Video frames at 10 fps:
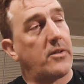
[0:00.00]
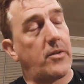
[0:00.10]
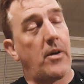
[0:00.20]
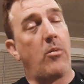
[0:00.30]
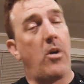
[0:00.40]

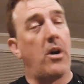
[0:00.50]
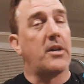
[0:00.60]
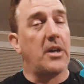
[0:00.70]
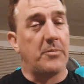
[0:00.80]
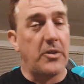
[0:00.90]
So I
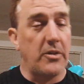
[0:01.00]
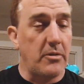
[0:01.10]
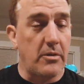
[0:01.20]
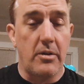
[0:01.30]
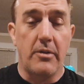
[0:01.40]
walk up to
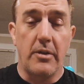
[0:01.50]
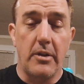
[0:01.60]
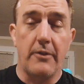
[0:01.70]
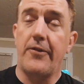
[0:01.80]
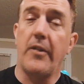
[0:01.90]

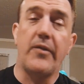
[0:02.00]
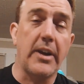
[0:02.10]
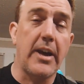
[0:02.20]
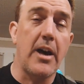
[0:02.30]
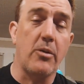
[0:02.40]
the
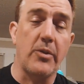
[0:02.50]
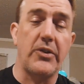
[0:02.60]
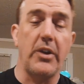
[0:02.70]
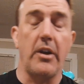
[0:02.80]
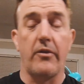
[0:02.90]
50 cal
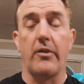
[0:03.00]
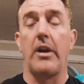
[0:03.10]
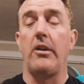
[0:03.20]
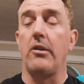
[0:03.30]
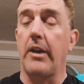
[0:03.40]
receiver
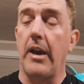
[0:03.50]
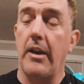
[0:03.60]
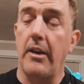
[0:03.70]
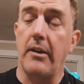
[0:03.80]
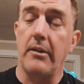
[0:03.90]
and I look
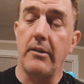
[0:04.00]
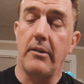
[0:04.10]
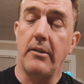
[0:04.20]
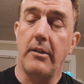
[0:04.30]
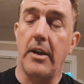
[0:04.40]
at it
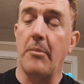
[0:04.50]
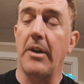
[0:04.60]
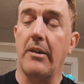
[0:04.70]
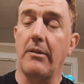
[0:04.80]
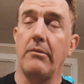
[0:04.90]
and I'm
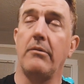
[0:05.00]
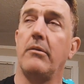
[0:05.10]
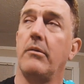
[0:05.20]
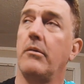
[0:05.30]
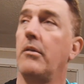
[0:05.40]
like,
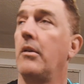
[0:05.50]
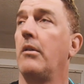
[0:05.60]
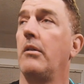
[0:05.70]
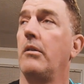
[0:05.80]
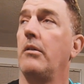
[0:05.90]

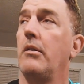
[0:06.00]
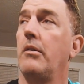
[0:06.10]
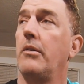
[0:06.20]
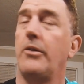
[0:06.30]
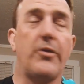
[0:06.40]

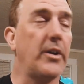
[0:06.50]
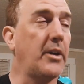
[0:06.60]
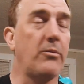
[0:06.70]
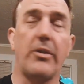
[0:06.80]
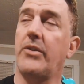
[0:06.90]
this
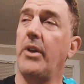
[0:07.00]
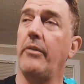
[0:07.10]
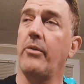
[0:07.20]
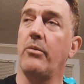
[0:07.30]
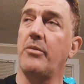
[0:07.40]
fucking
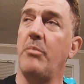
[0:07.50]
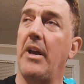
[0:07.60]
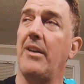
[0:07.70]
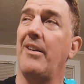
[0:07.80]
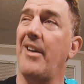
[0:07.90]
receiver was
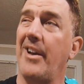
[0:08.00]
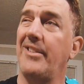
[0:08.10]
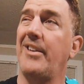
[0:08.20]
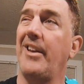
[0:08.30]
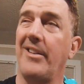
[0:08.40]
made in
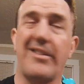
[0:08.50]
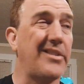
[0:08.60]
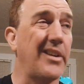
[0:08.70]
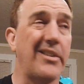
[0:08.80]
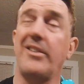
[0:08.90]

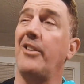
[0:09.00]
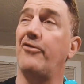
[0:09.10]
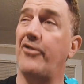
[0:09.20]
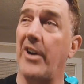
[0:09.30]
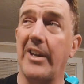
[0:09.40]

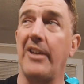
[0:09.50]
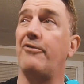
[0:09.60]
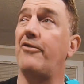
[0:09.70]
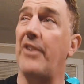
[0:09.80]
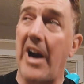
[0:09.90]

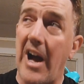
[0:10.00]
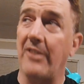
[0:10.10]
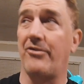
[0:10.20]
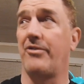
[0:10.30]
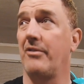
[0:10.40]

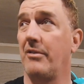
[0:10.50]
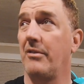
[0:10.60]
1965.